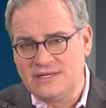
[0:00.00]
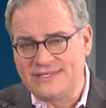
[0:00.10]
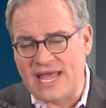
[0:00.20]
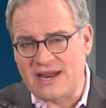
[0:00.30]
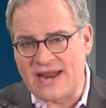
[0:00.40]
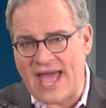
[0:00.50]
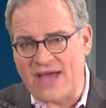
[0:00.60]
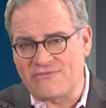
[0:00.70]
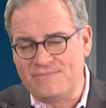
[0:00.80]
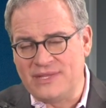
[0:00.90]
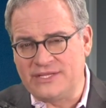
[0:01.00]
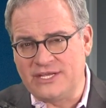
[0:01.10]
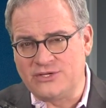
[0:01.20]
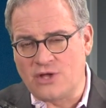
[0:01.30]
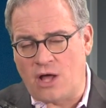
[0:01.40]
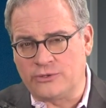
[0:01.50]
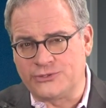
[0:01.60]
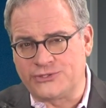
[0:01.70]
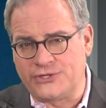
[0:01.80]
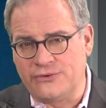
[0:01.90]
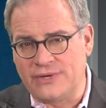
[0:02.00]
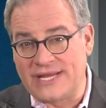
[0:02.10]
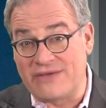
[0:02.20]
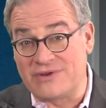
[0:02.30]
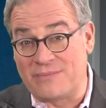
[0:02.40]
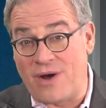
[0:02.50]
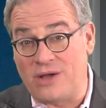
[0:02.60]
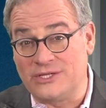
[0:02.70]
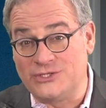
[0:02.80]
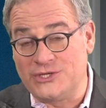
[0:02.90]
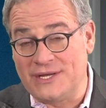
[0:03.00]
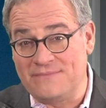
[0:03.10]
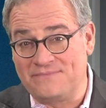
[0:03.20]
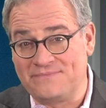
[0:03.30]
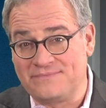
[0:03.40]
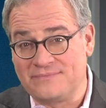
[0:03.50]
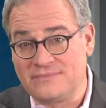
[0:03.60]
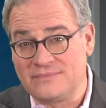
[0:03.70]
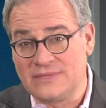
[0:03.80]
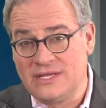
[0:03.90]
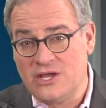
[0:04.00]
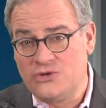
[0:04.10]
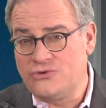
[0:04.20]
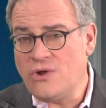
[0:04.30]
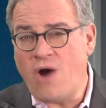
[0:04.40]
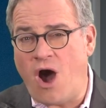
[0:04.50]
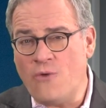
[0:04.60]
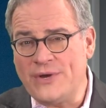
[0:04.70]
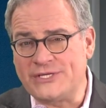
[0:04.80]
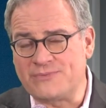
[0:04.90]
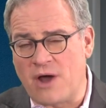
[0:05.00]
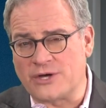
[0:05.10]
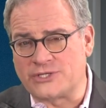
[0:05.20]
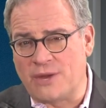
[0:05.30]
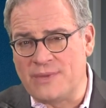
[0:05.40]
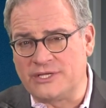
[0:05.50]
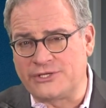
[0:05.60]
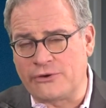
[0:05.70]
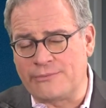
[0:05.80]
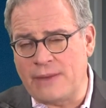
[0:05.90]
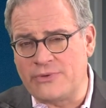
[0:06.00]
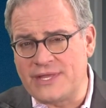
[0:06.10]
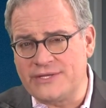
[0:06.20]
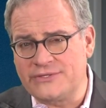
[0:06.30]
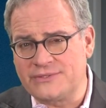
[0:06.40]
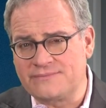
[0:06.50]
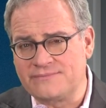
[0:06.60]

ten point five million dollars to and gave an apology. Trudeau always mocks our military. Remember this?